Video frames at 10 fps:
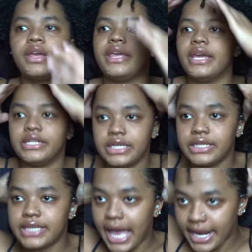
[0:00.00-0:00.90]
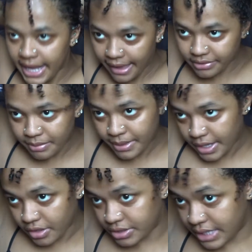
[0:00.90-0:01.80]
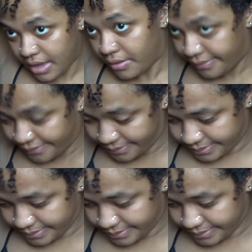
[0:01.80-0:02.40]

you just kind of have to be yourself,